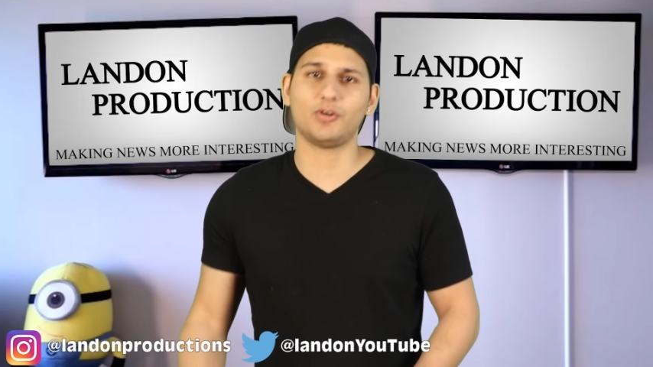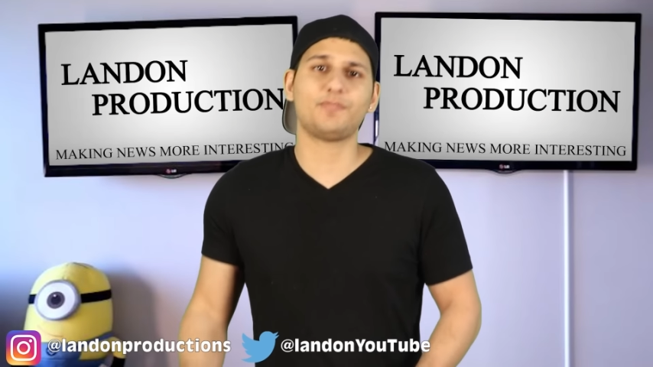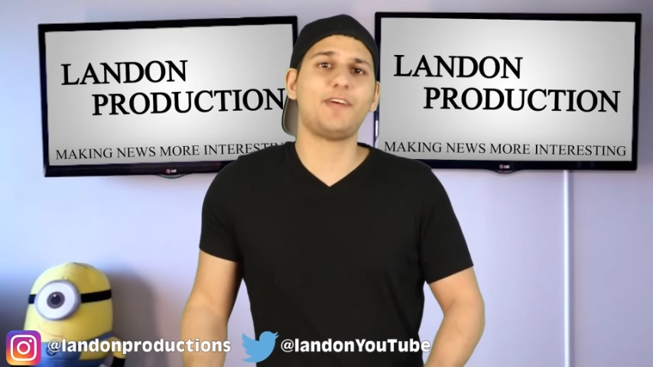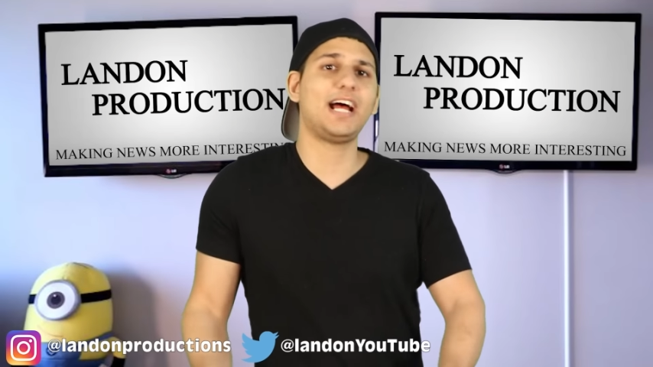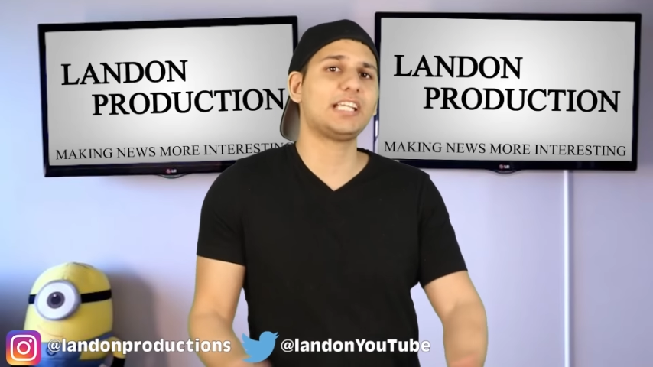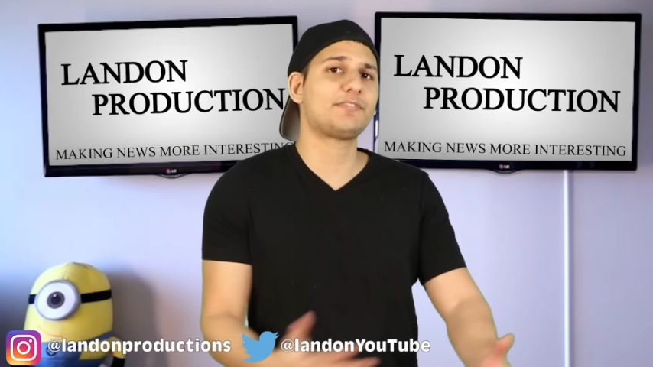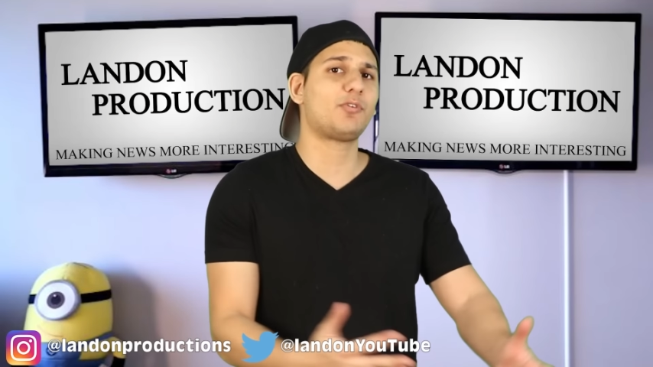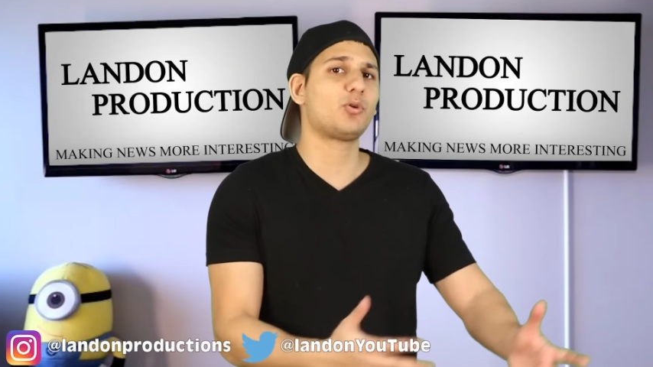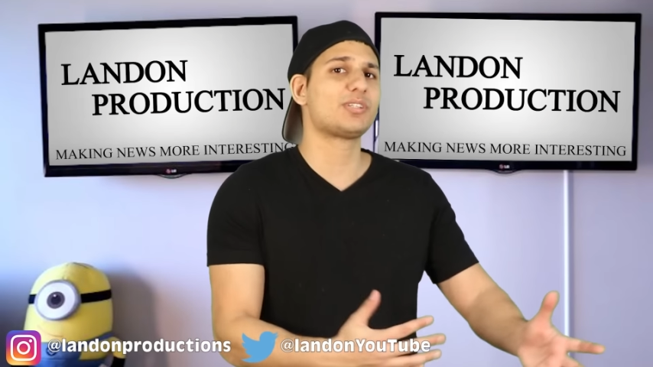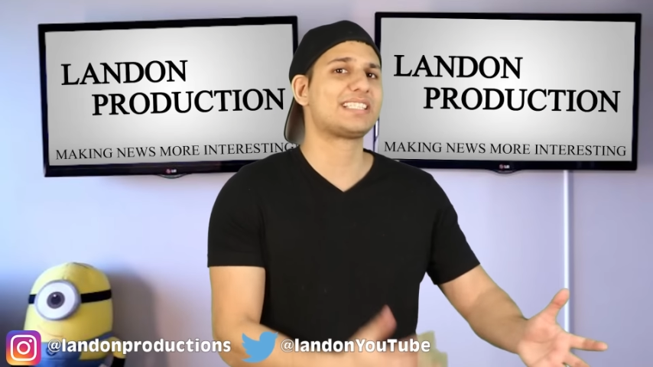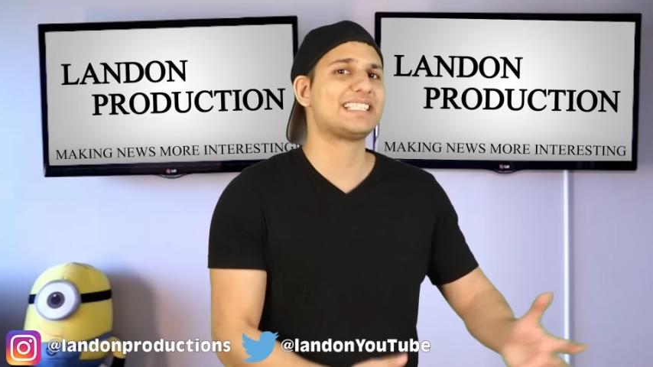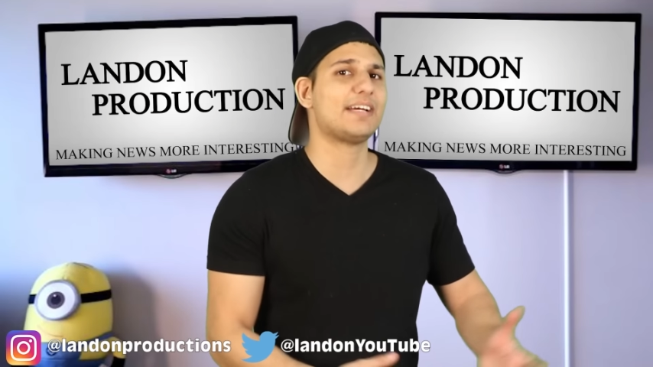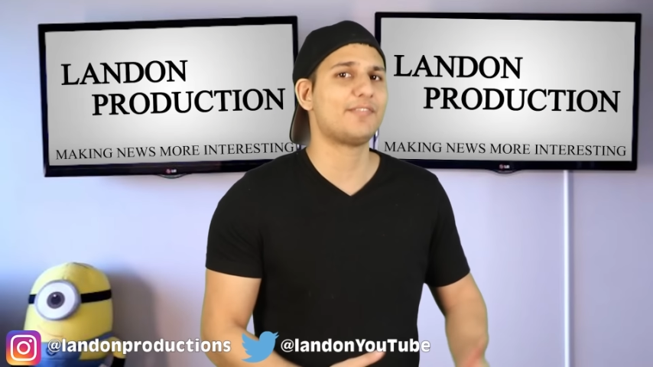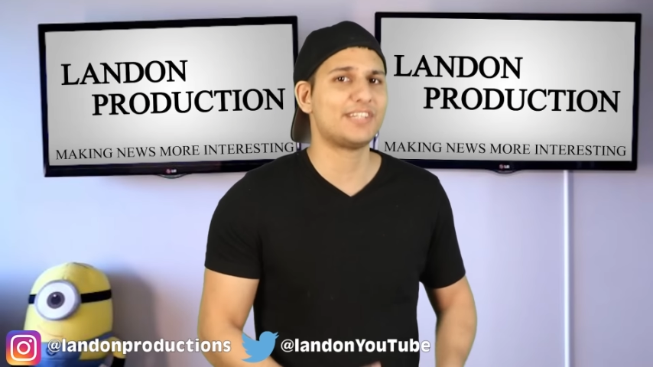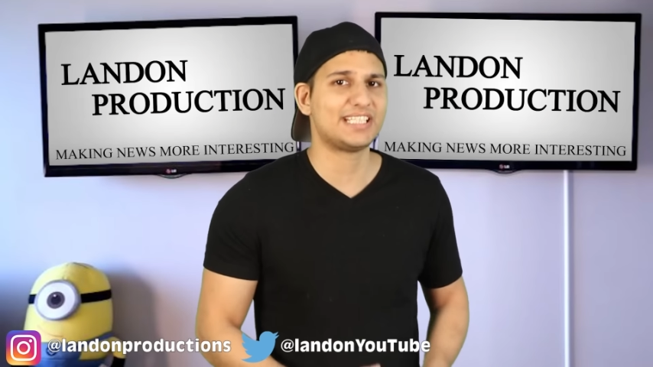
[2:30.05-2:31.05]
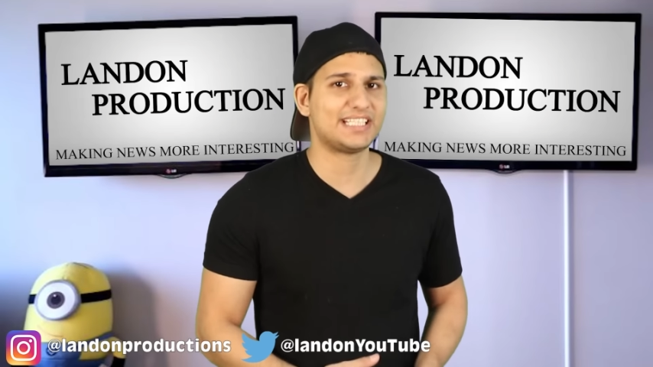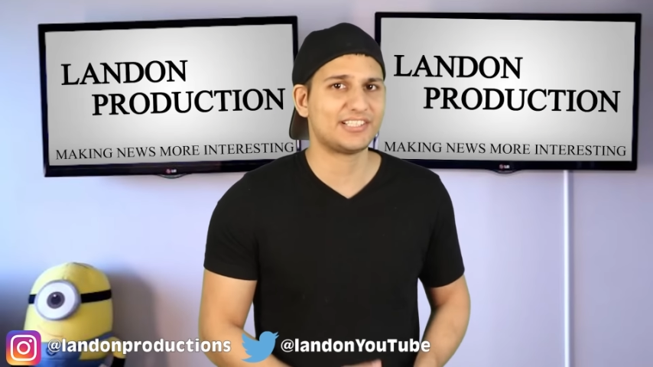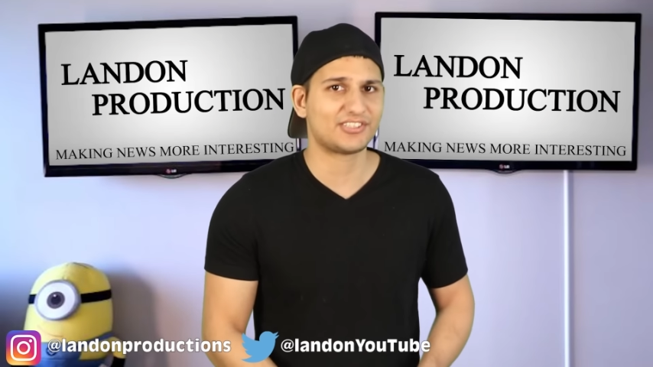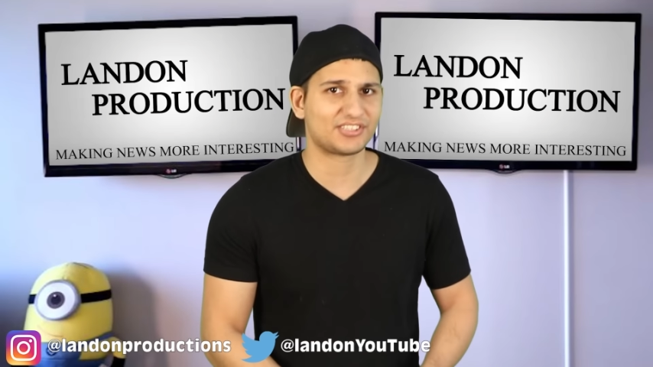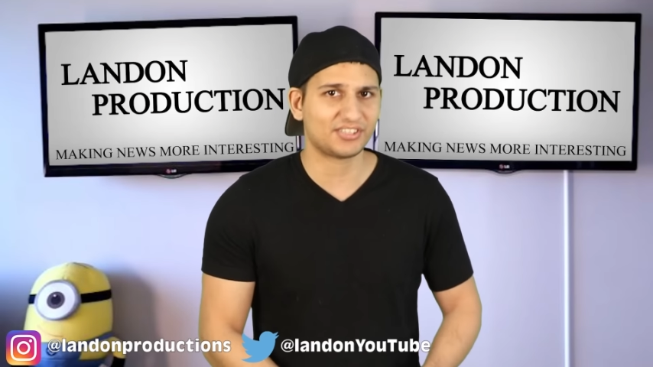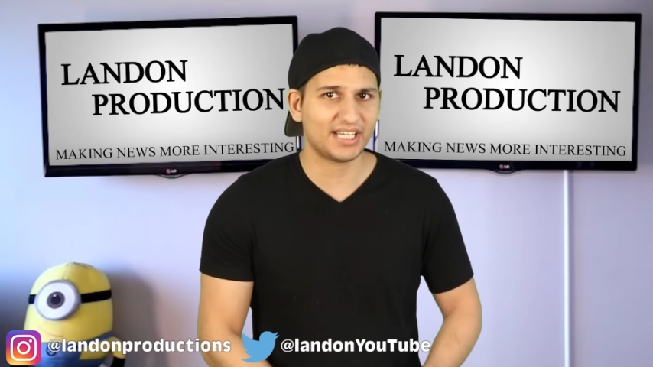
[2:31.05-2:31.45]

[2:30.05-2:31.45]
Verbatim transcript: Well, fast forward 70 years